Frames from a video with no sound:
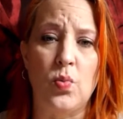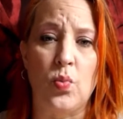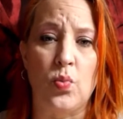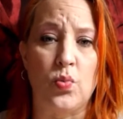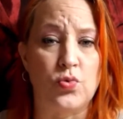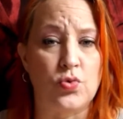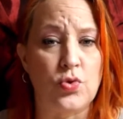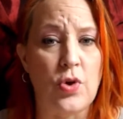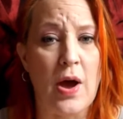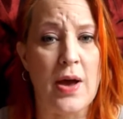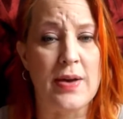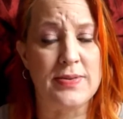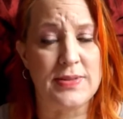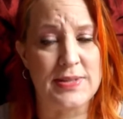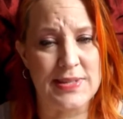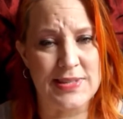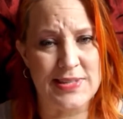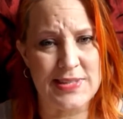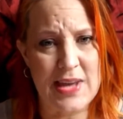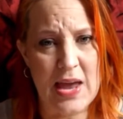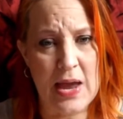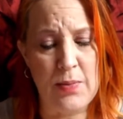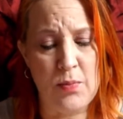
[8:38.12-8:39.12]
drives the
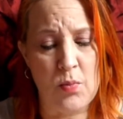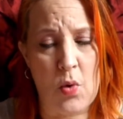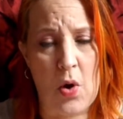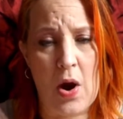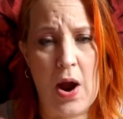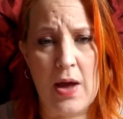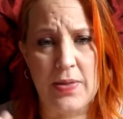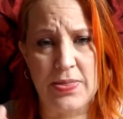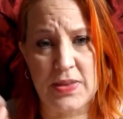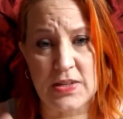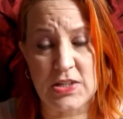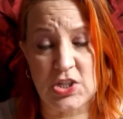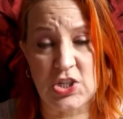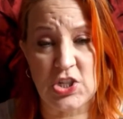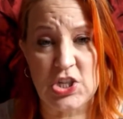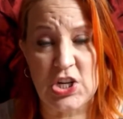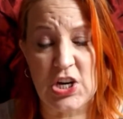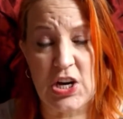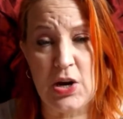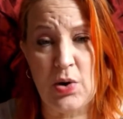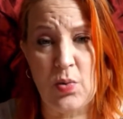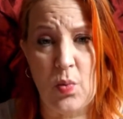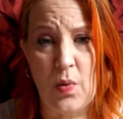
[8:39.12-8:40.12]
same route that
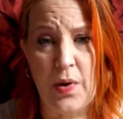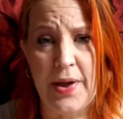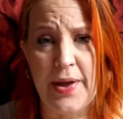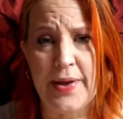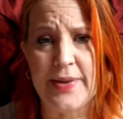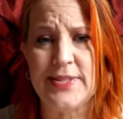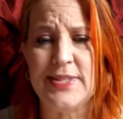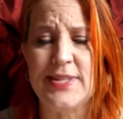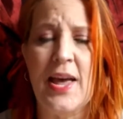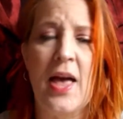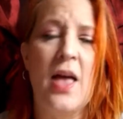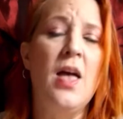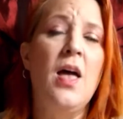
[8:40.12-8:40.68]
she went